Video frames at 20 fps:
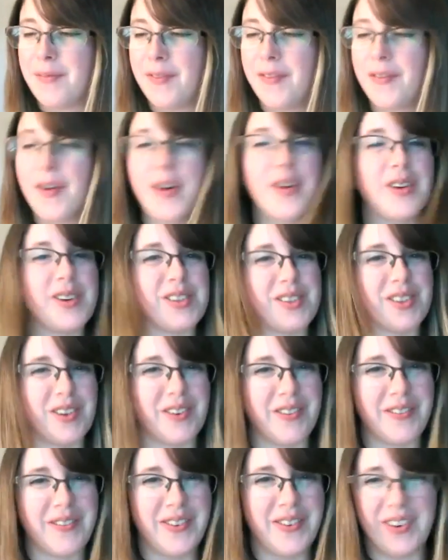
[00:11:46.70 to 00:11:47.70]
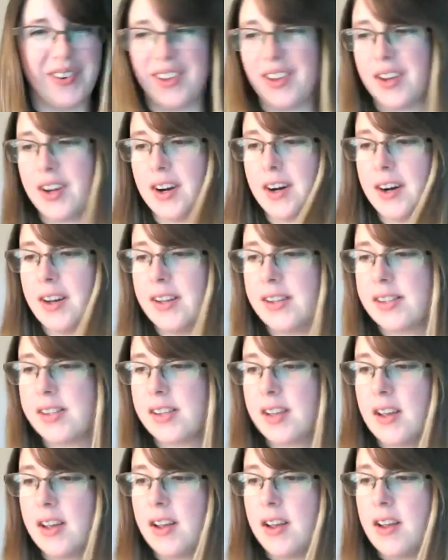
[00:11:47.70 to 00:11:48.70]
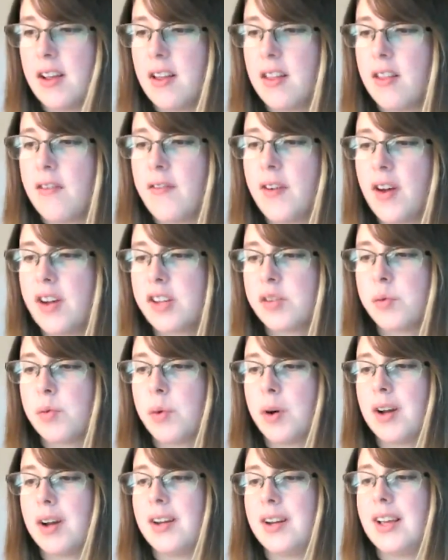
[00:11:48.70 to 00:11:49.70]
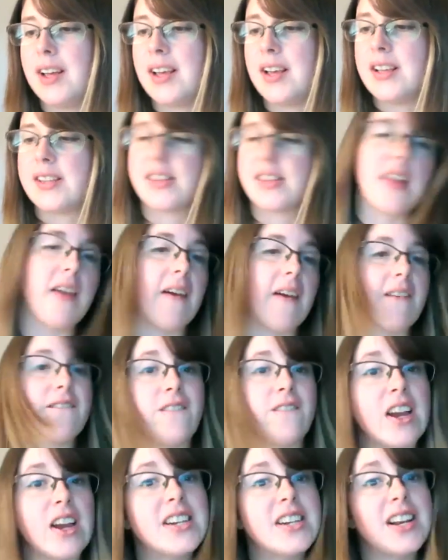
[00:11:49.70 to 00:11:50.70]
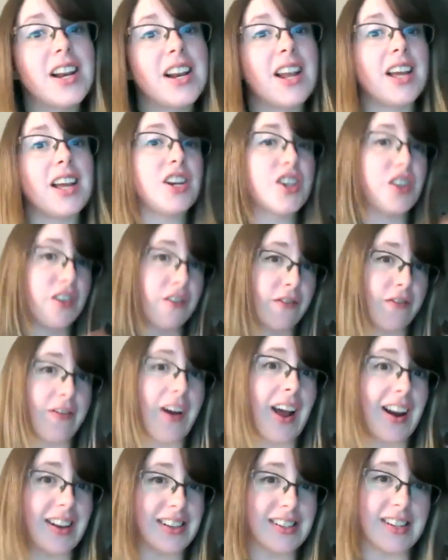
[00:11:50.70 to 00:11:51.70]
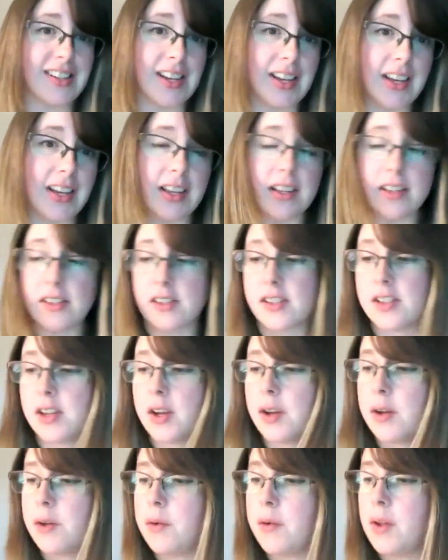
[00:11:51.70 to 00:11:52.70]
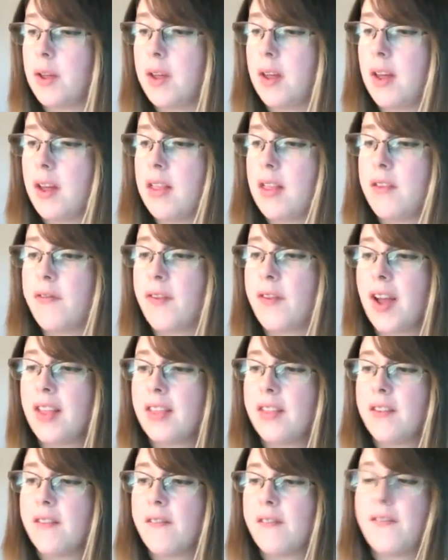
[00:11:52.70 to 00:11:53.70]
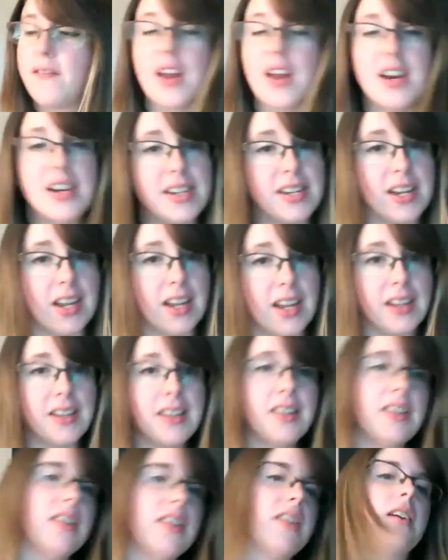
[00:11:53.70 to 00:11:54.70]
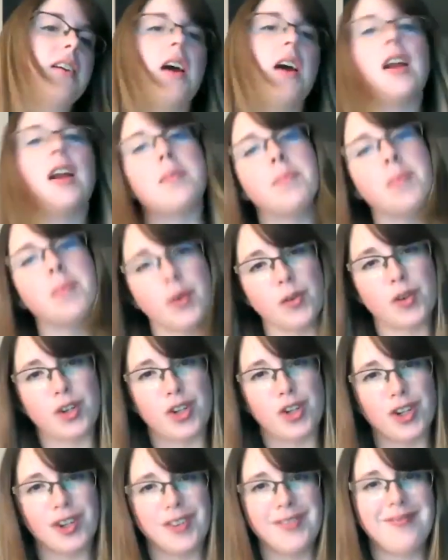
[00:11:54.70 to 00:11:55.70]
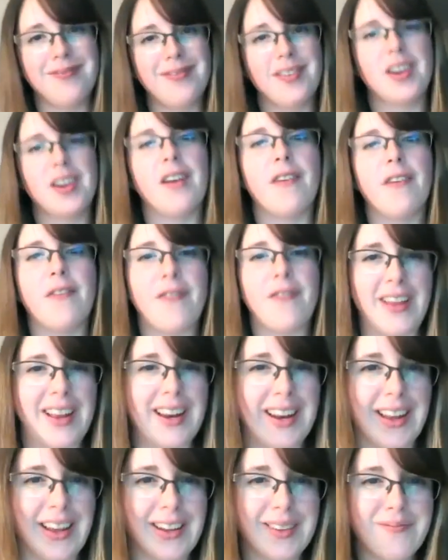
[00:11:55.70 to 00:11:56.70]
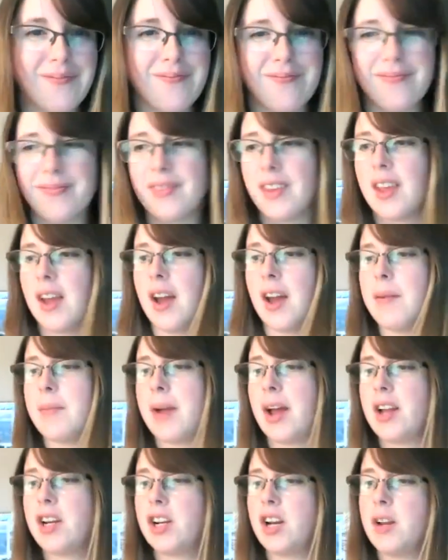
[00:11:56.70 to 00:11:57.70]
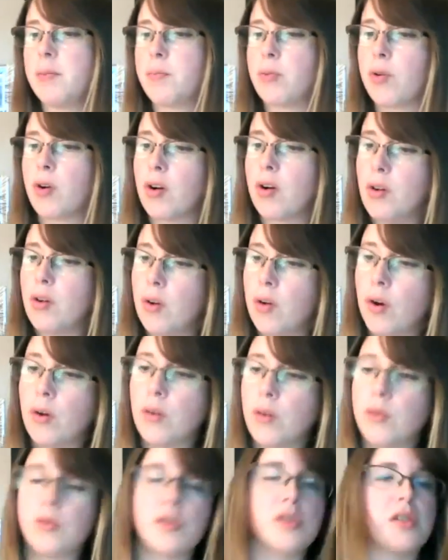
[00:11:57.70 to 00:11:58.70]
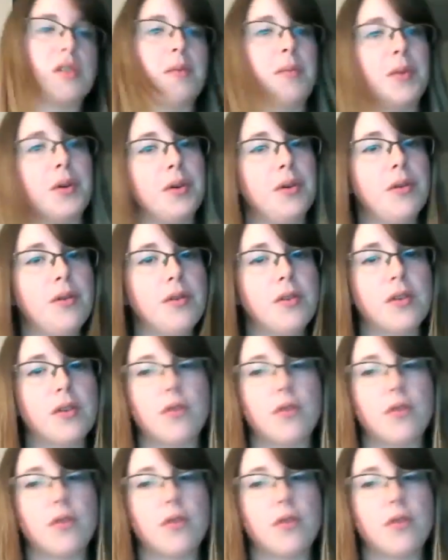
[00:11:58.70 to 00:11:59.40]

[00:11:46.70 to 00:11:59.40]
focus on for you guys. First one is ventilation fallacy. So the fact that venting an emotion, a feeling, actually prolongs the mood